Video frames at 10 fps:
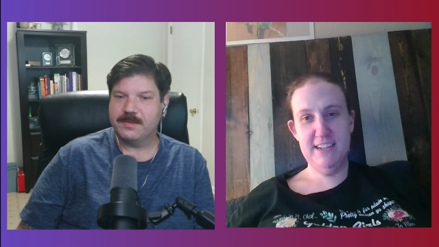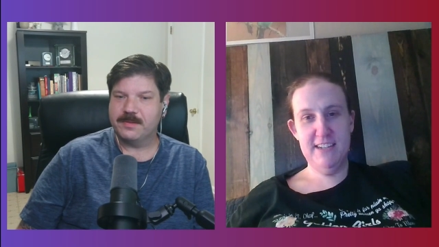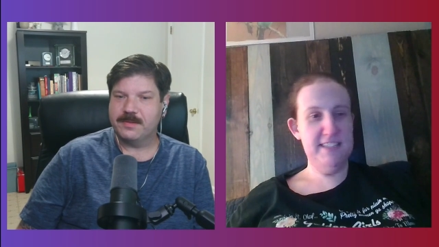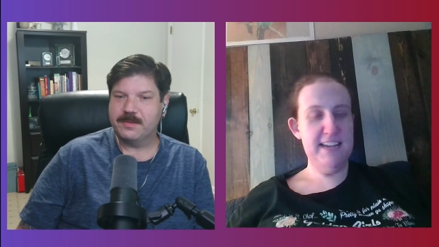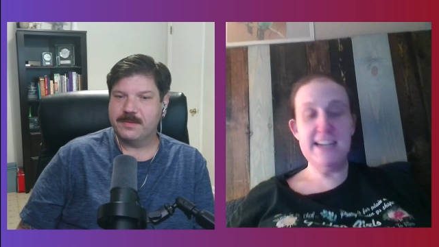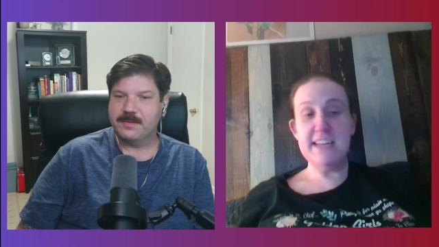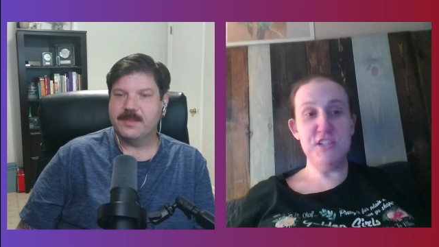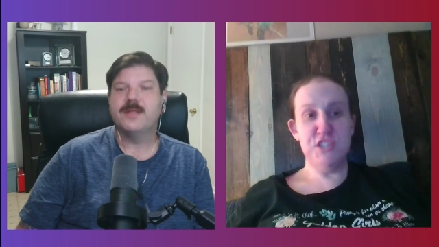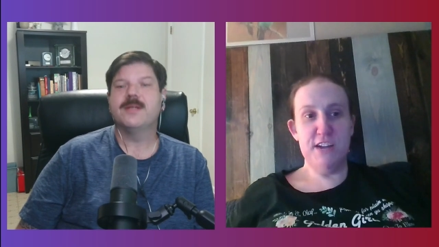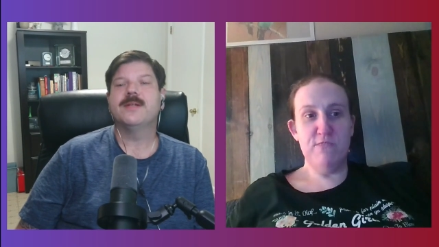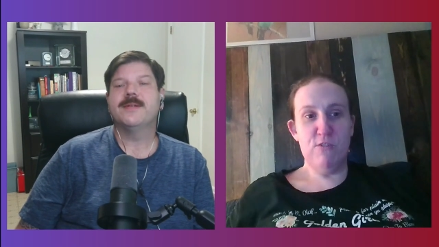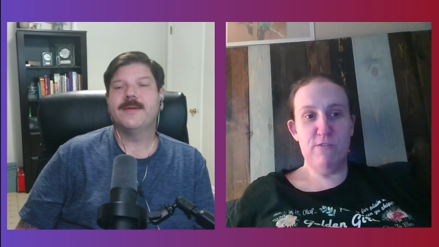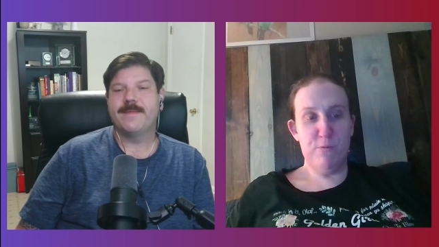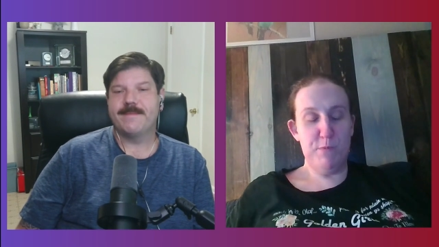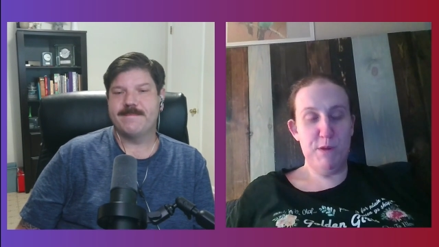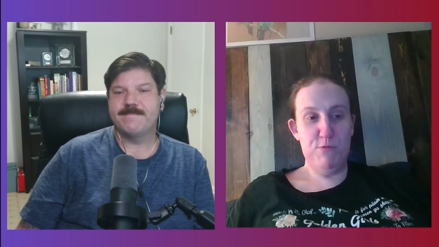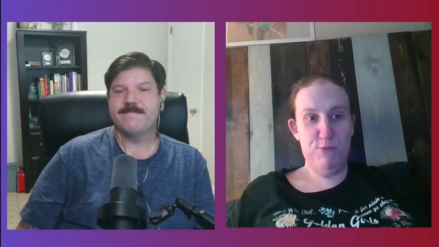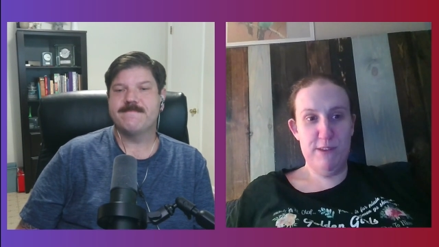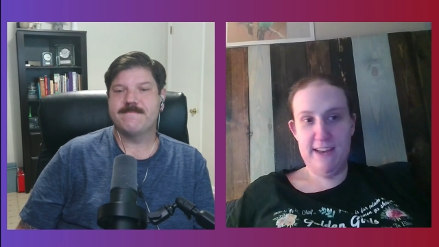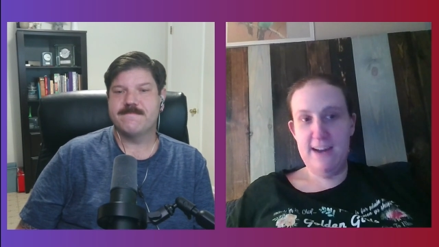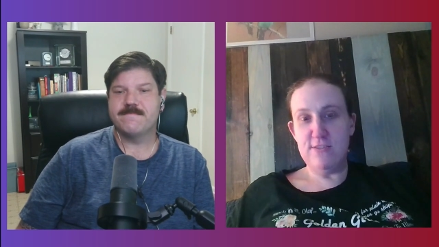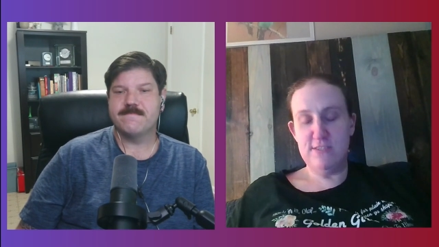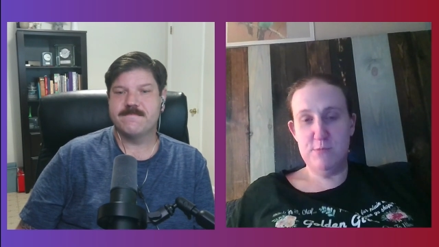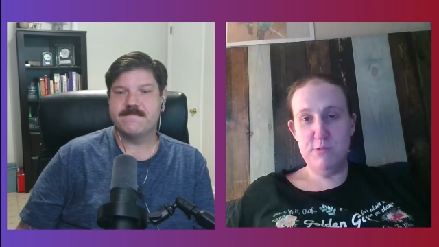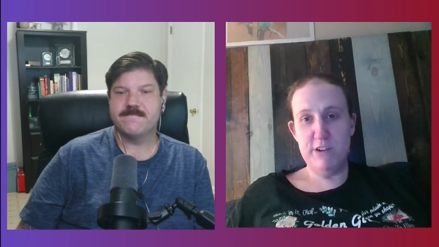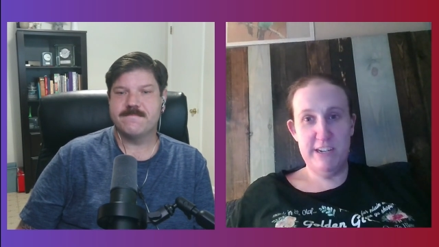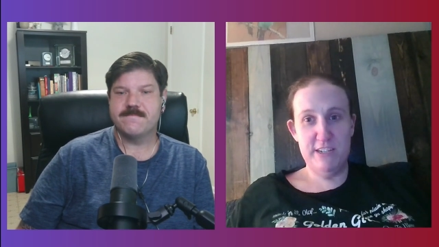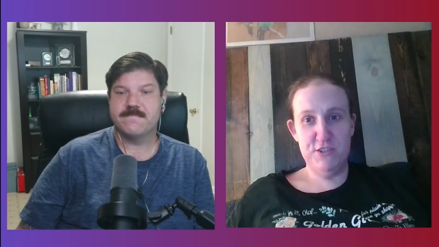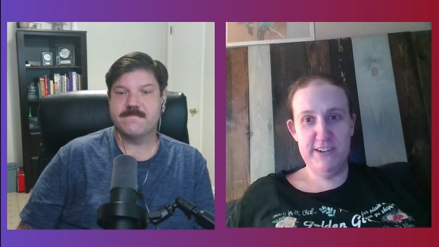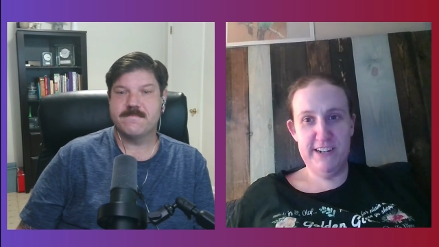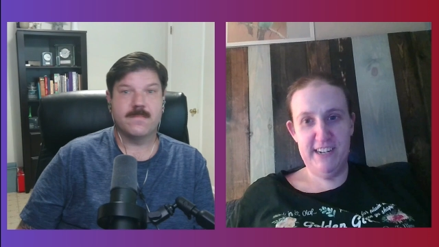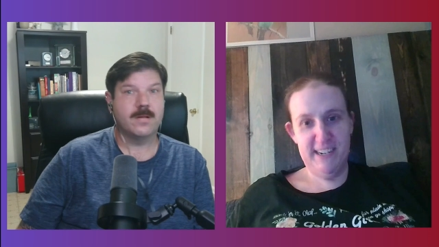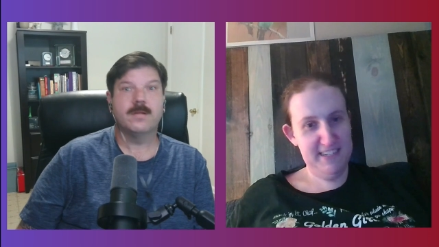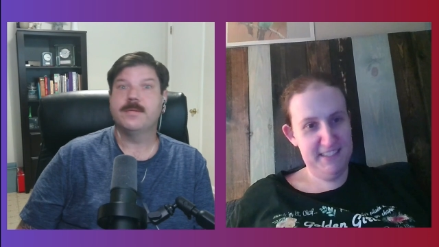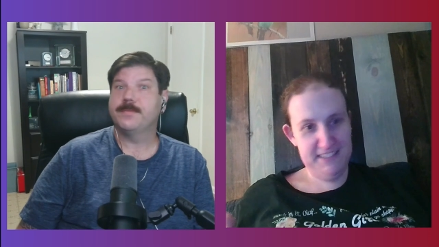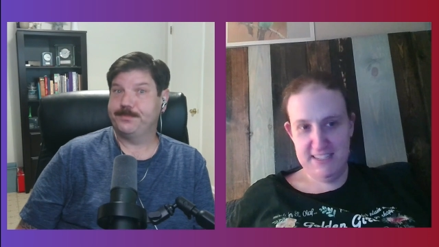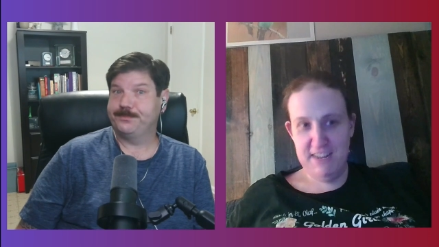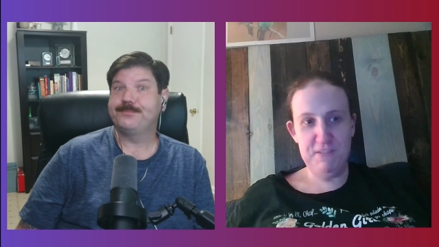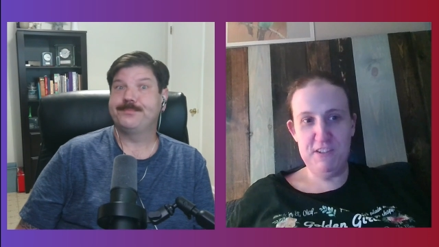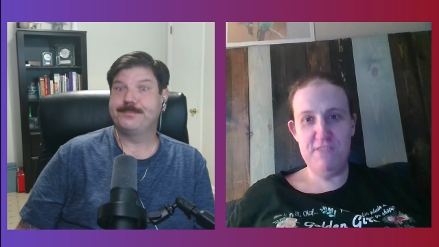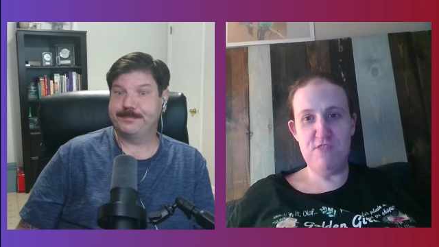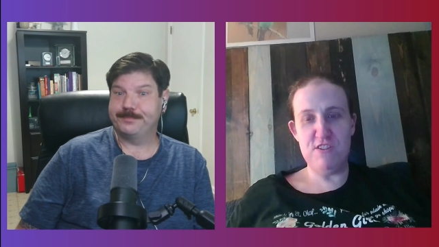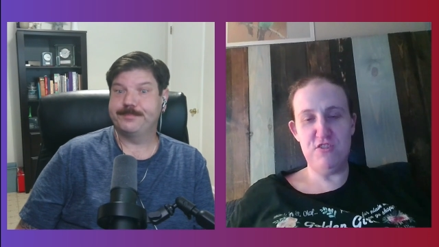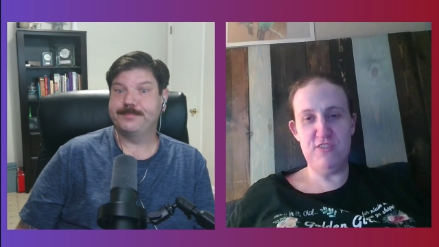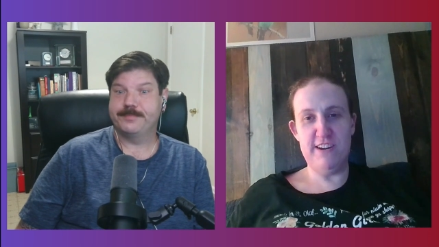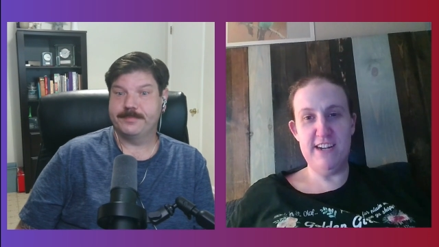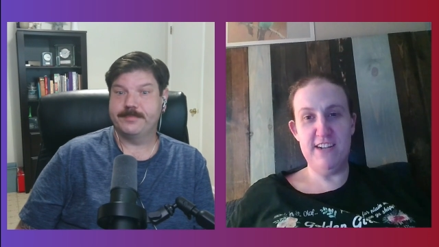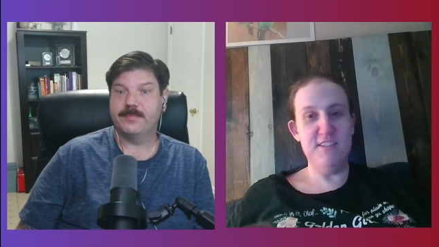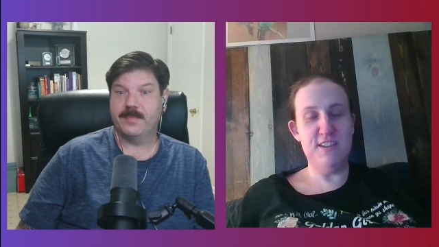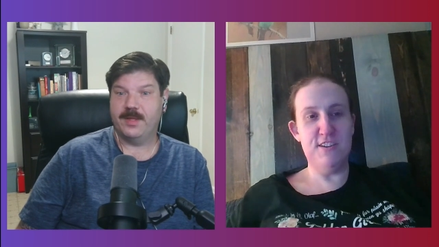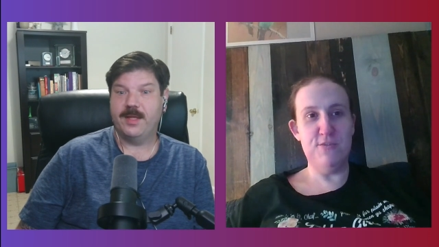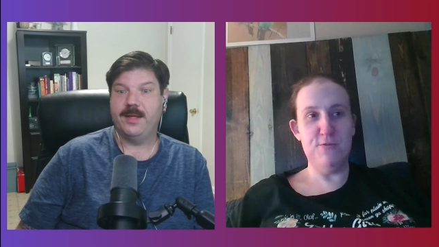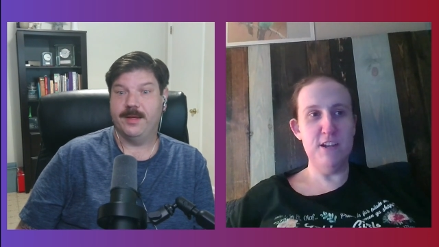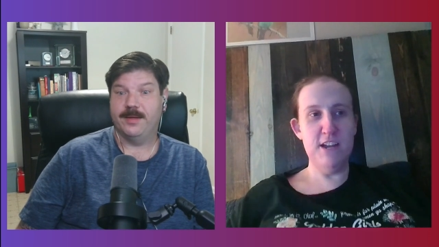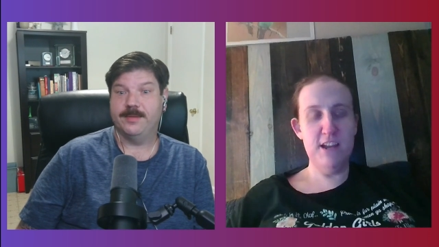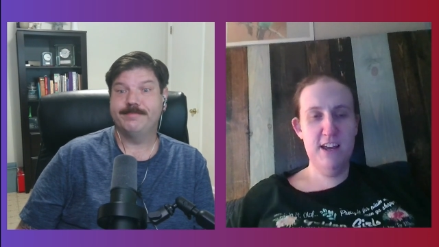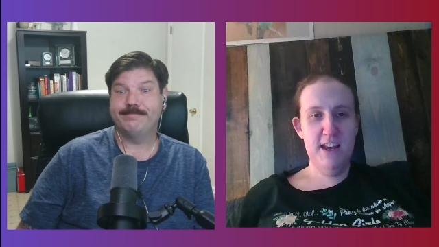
Speaker 1: Dating in general for people without a brain injury is definitely frustrating. So, yeah.